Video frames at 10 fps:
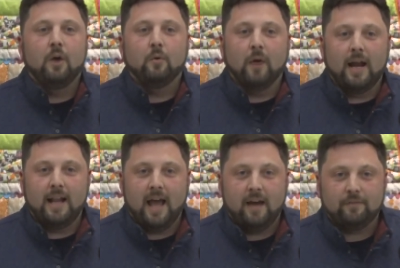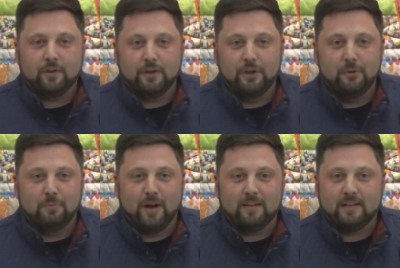right after a new
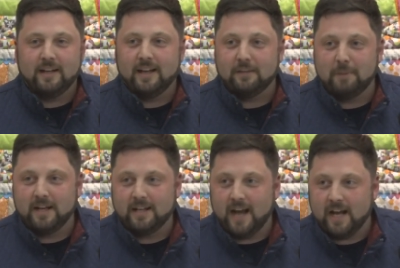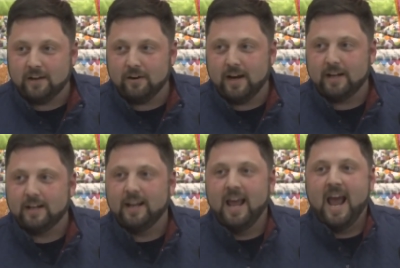president has been
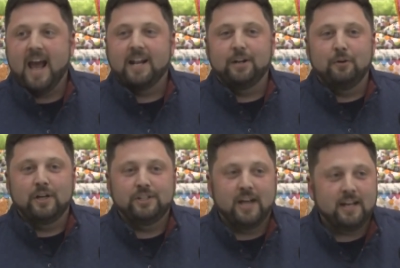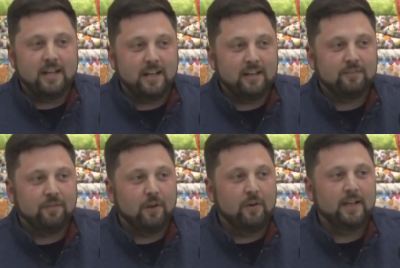inaugurated and a new agenda is
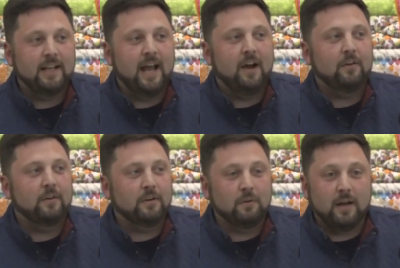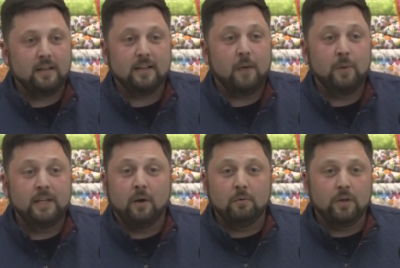flowing down crazy.
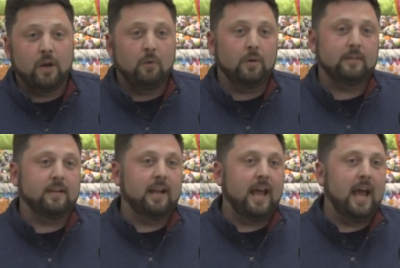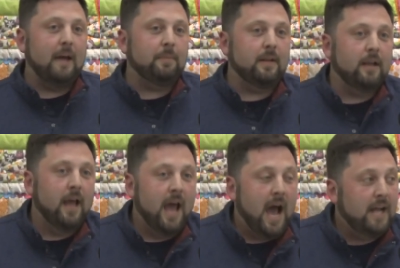We don't know what's going to happen.
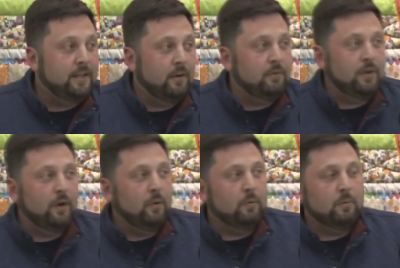I don't know